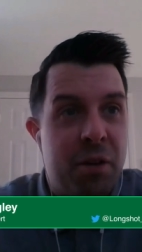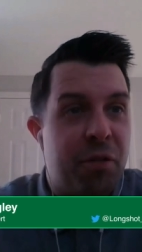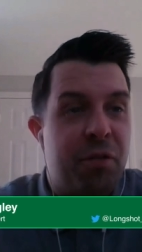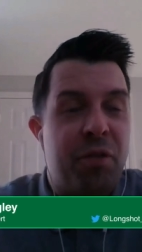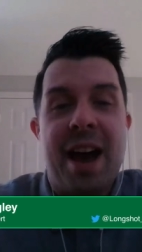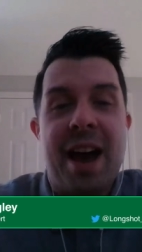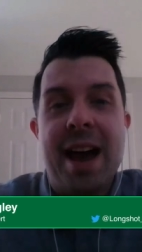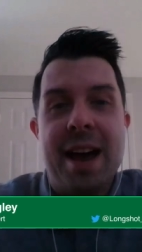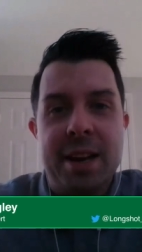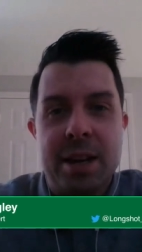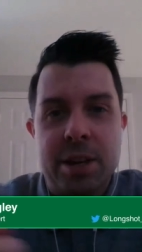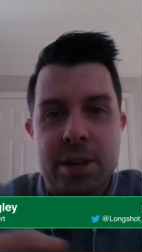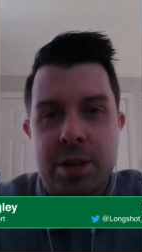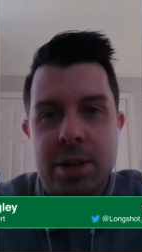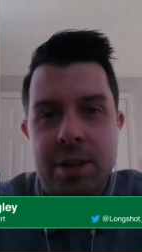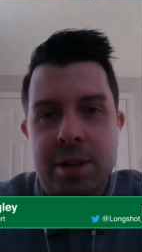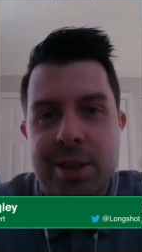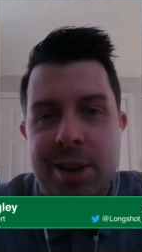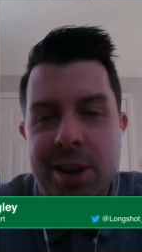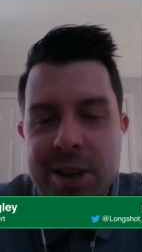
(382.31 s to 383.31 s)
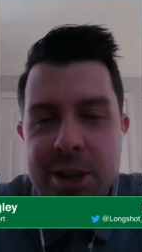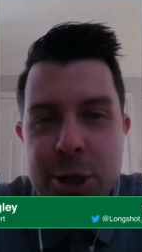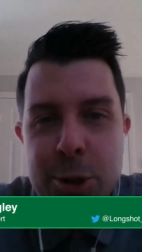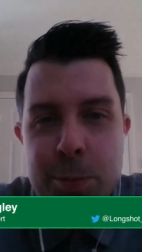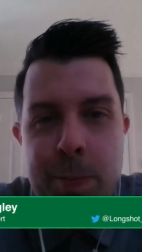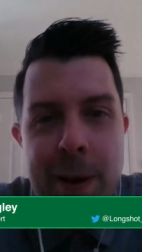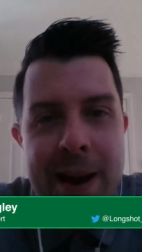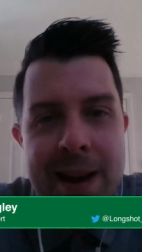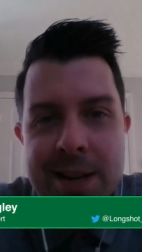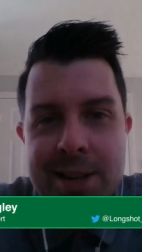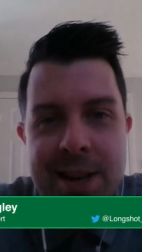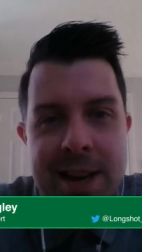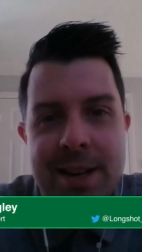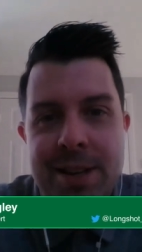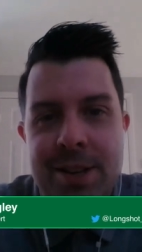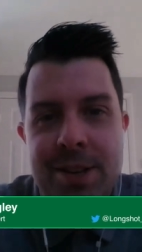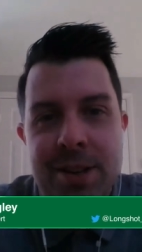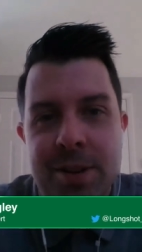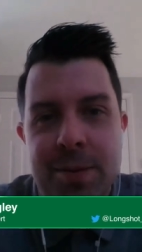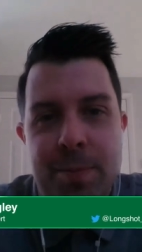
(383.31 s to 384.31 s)
fan, a kind of
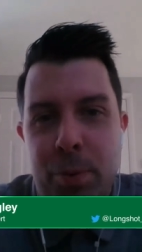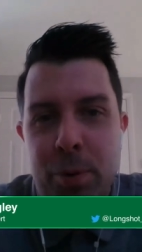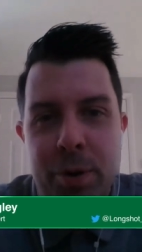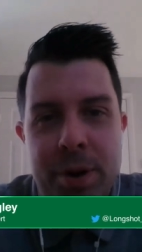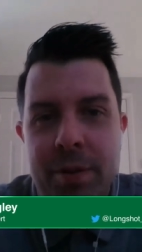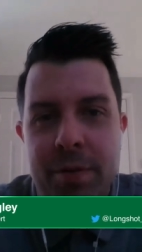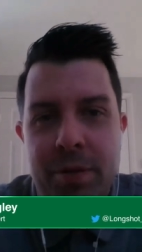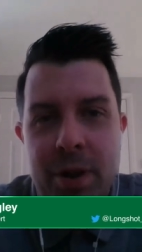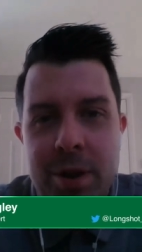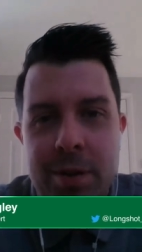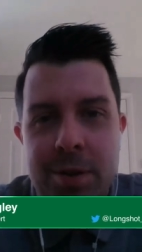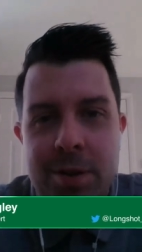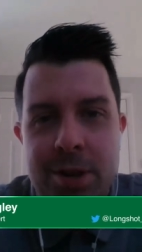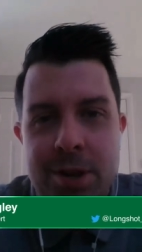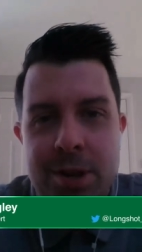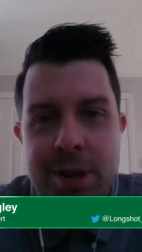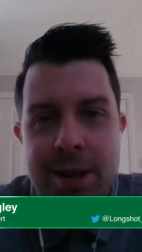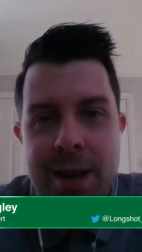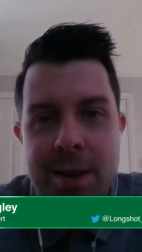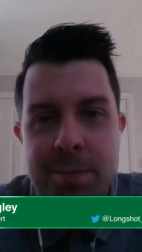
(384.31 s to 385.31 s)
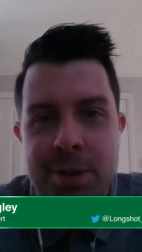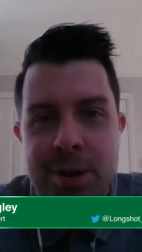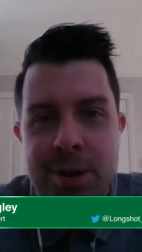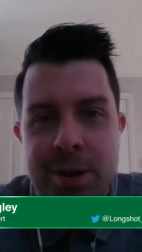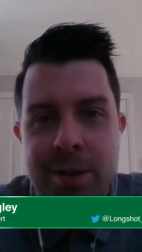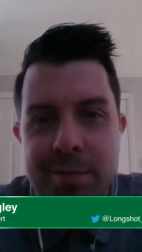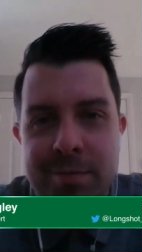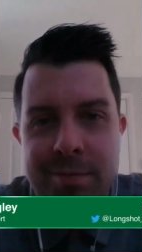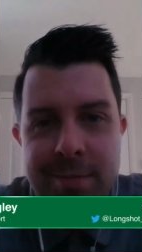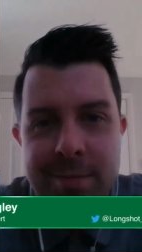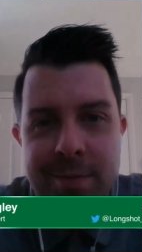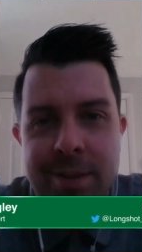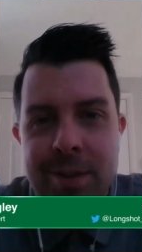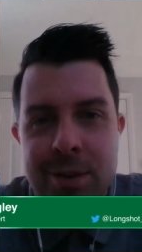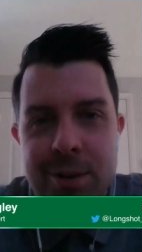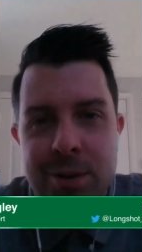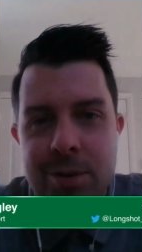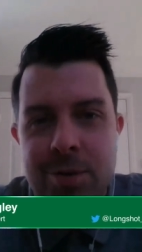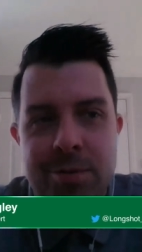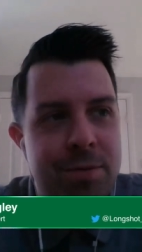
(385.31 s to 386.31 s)
spectator point of view, just an absolute
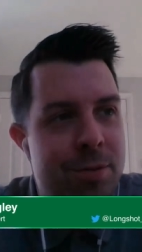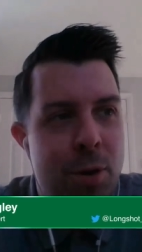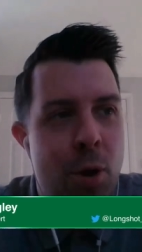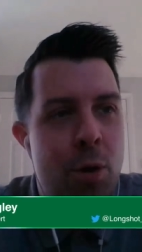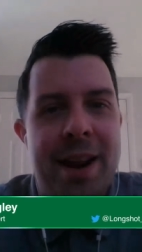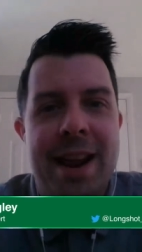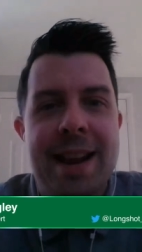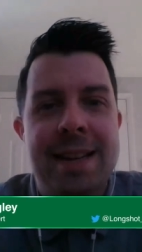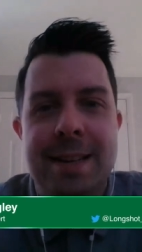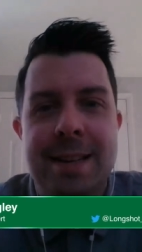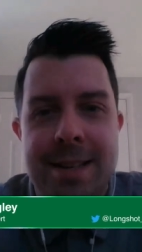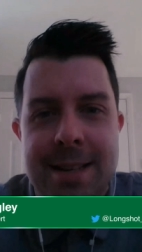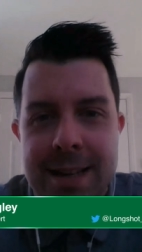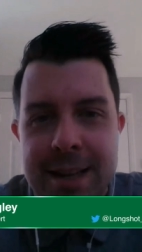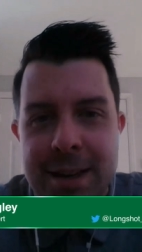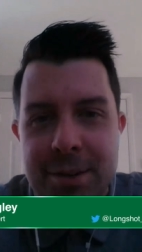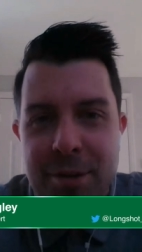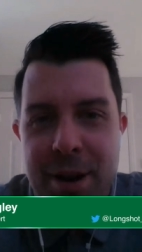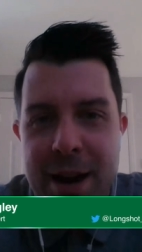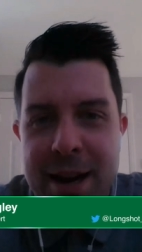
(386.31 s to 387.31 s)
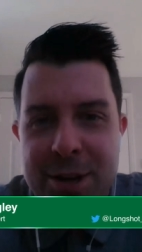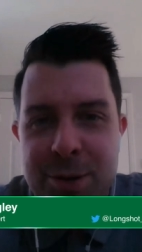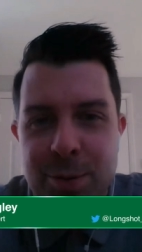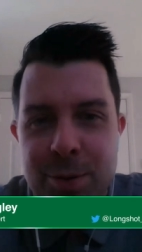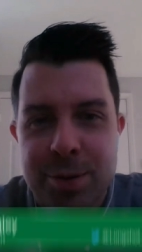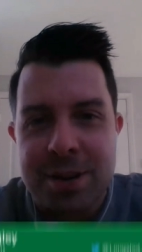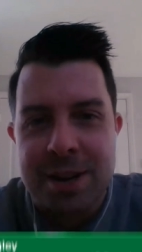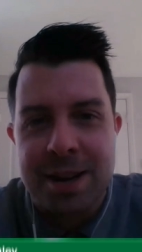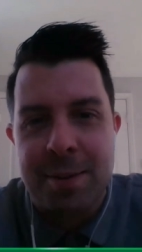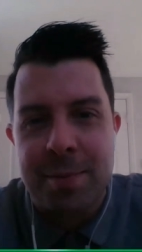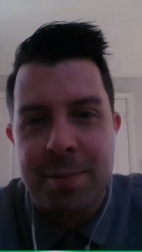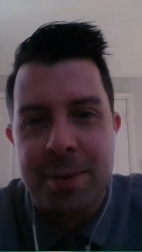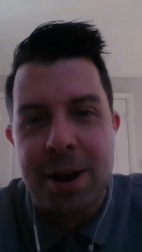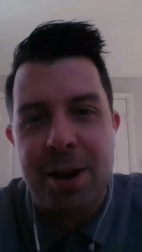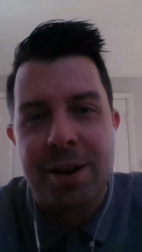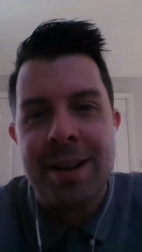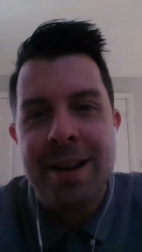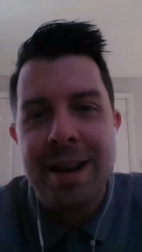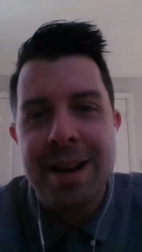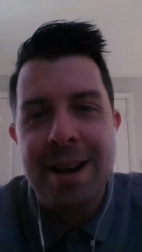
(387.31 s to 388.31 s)
non-entity, the race, wasn't it? I
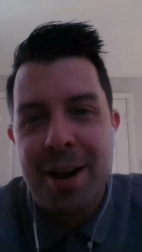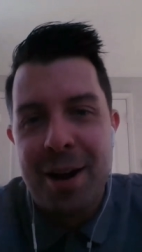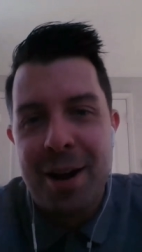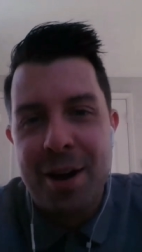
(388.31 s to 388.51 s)
mean,